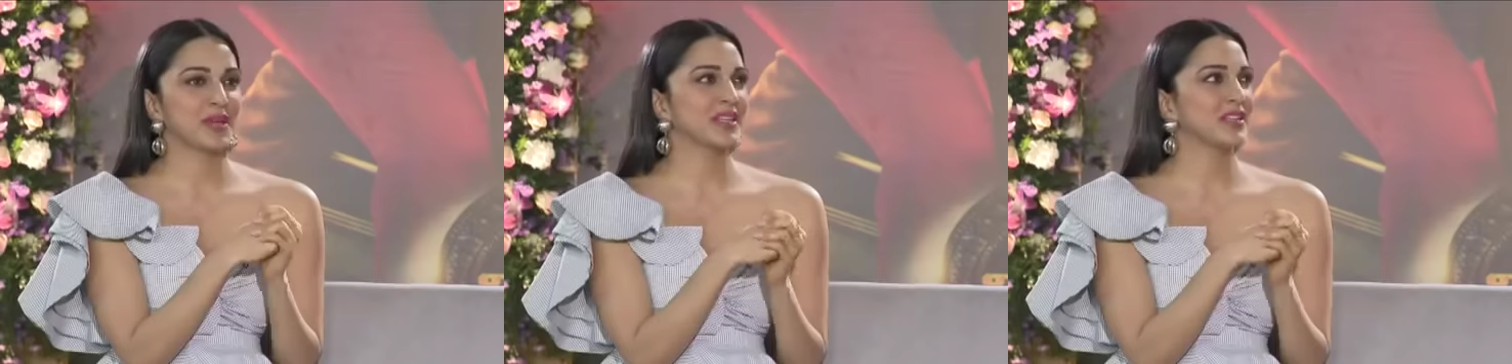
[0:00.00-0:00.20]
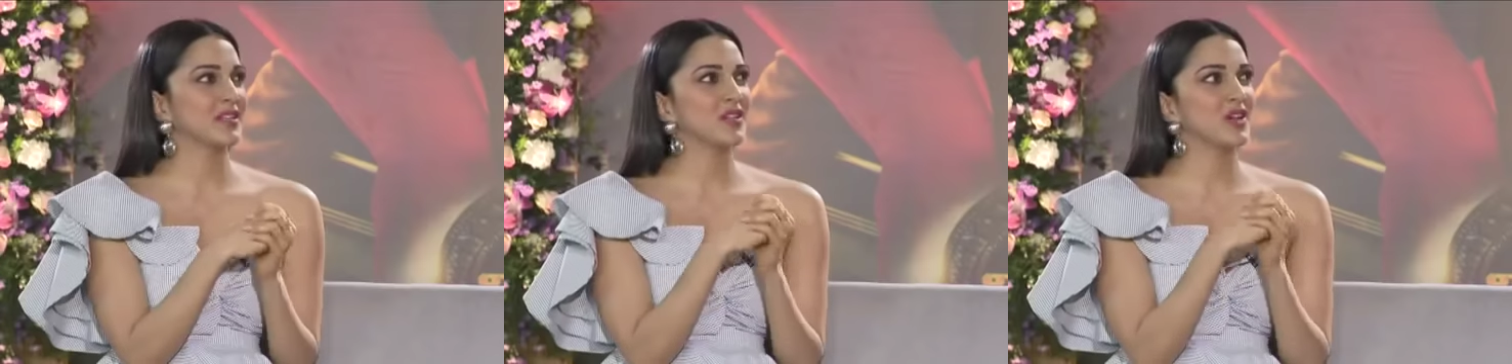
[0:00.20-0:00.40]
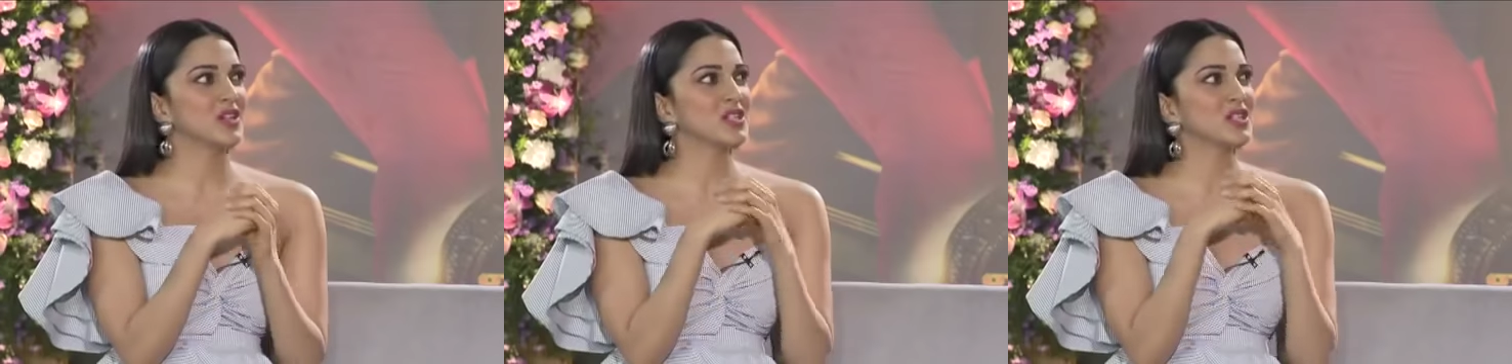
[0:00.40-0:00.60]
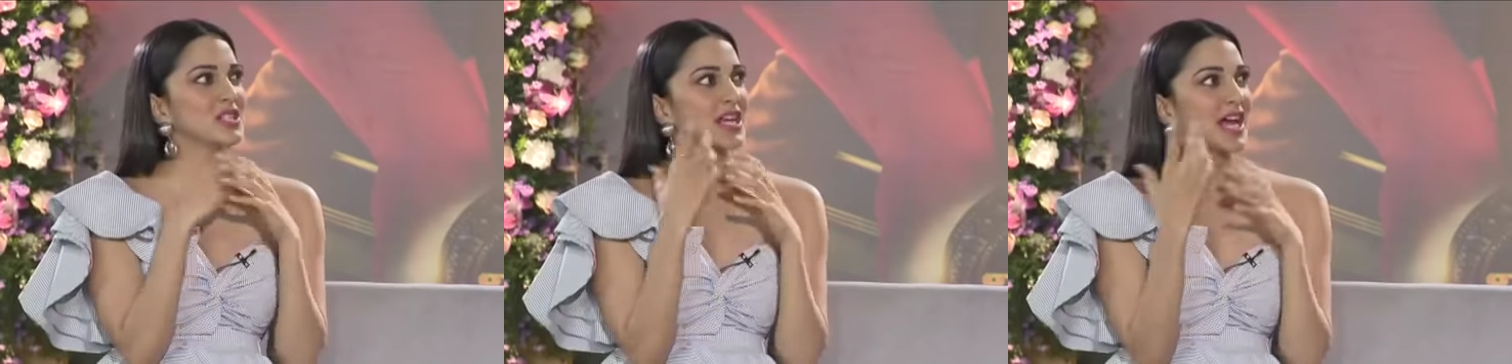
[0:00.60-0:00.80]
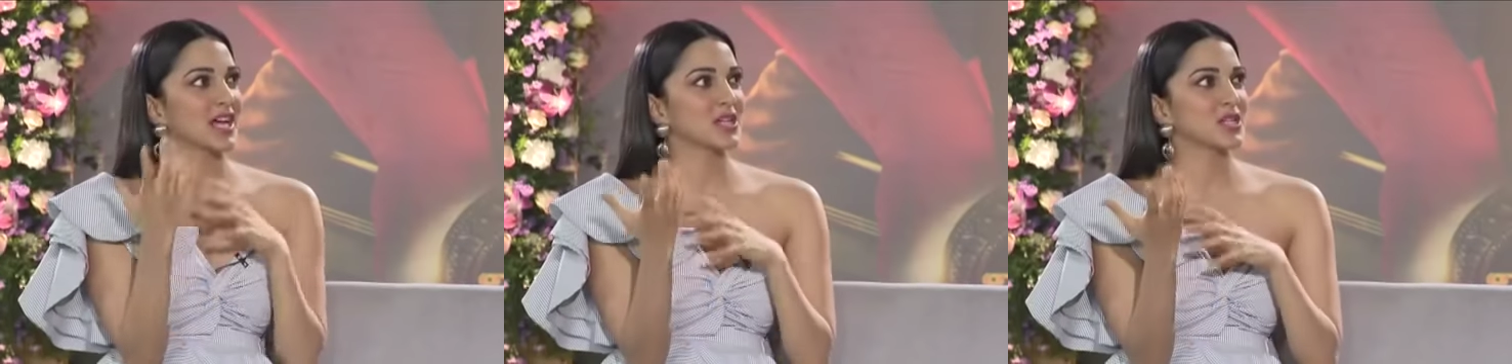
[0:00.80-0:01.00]
With not
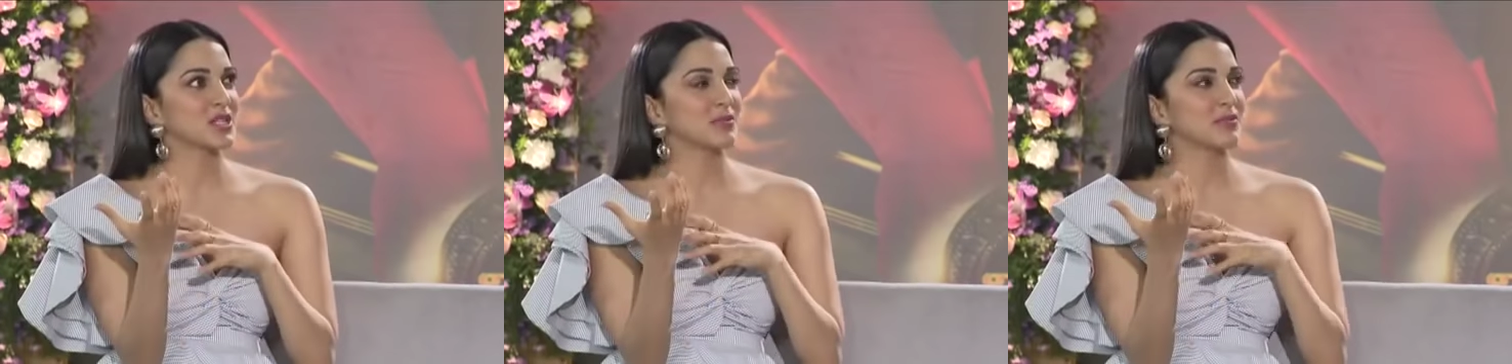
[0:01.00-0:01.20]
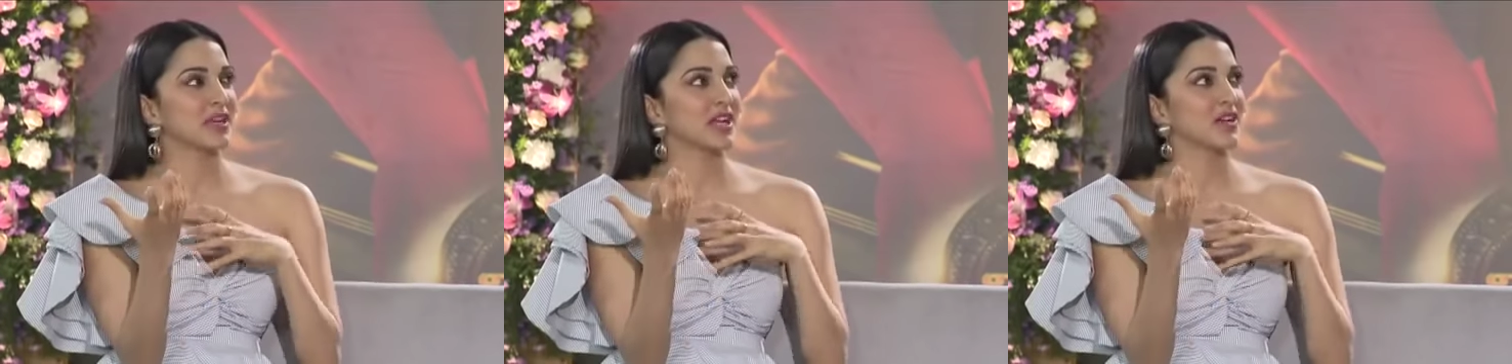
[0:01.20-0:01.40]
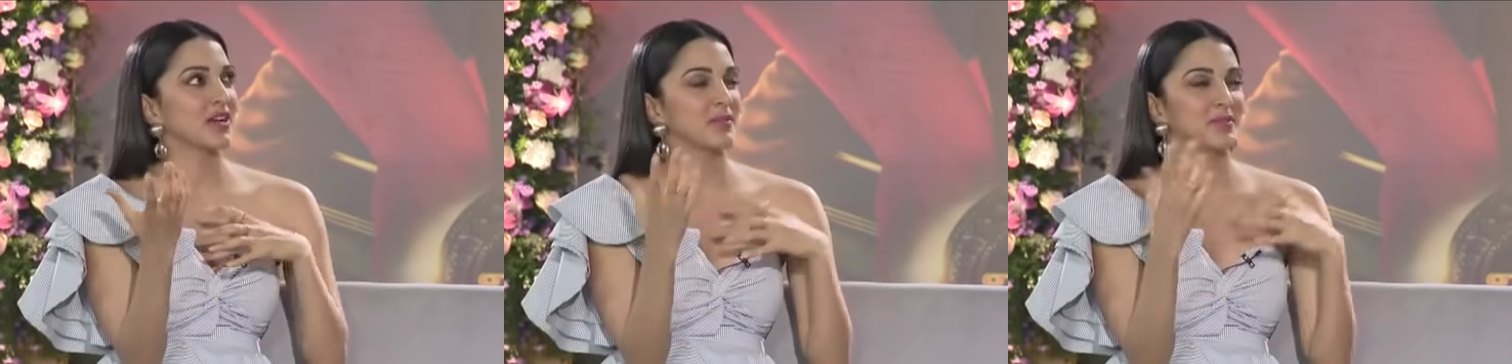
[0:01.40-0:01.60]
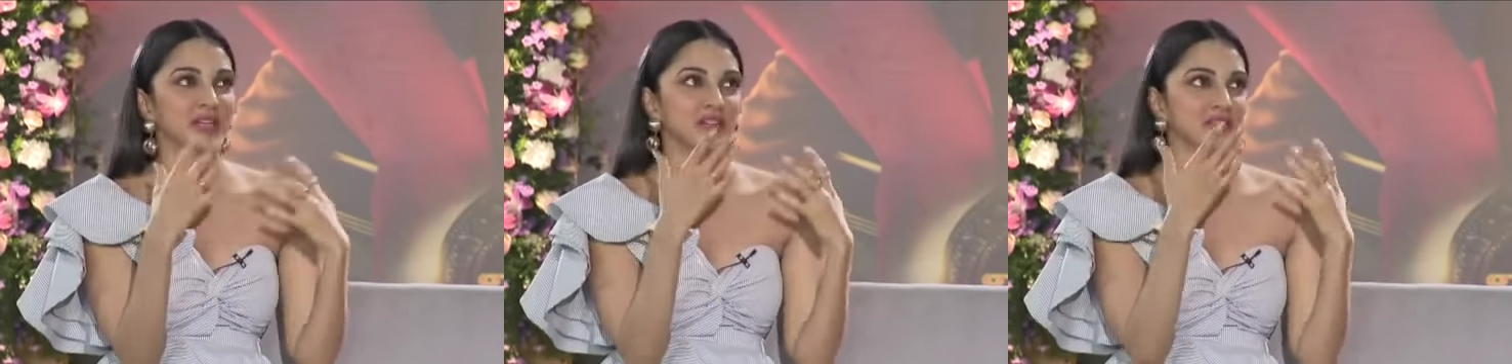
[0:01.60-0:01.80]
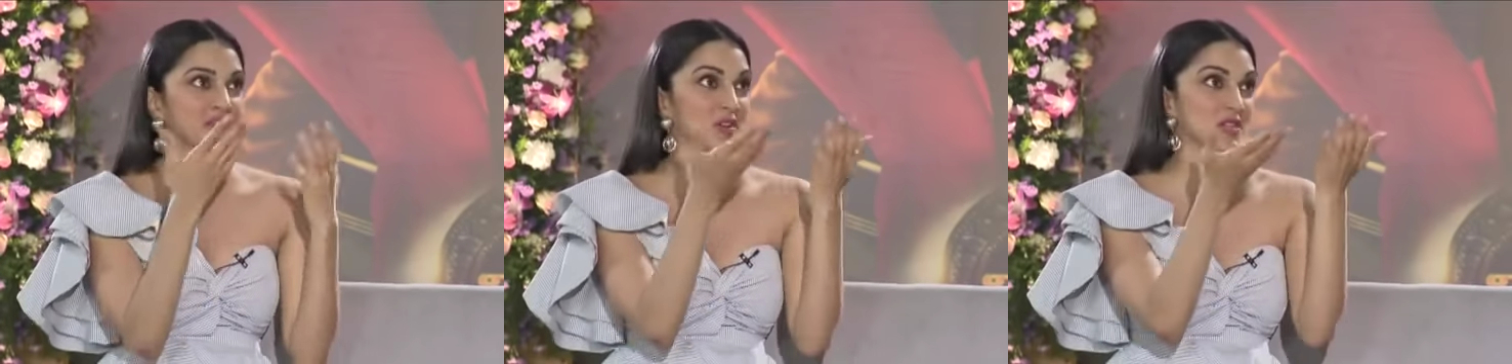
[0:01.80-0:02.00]
just action, but I mean, of